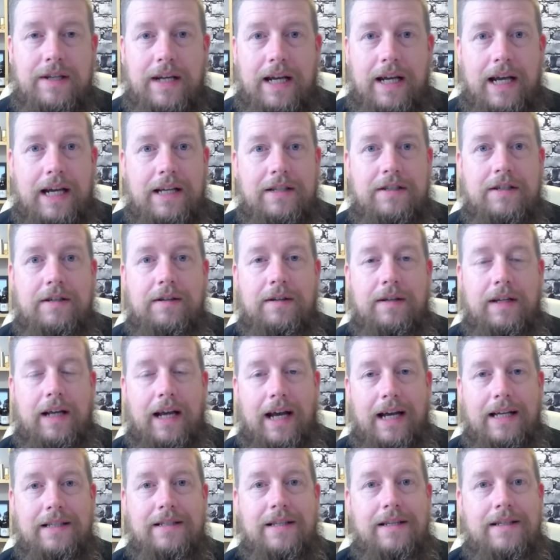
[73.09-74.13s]
It
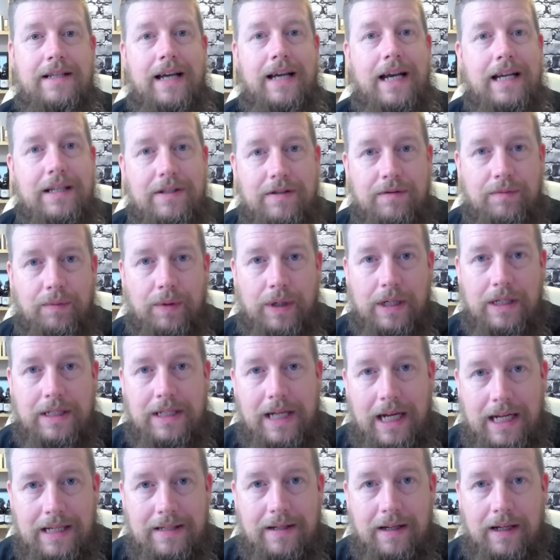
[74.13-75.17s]
has to taste of what it
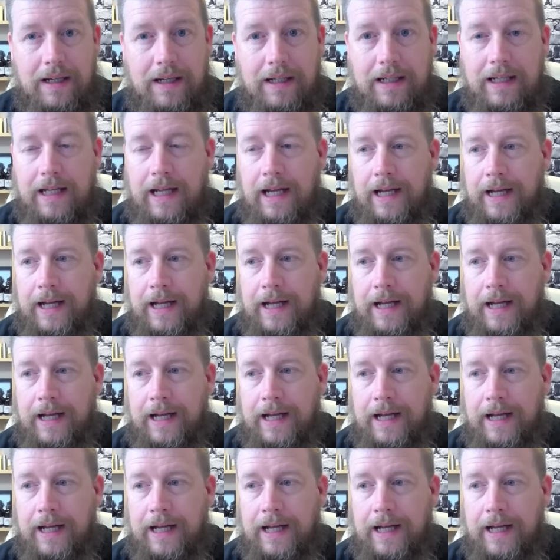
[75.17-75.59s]
tastes like.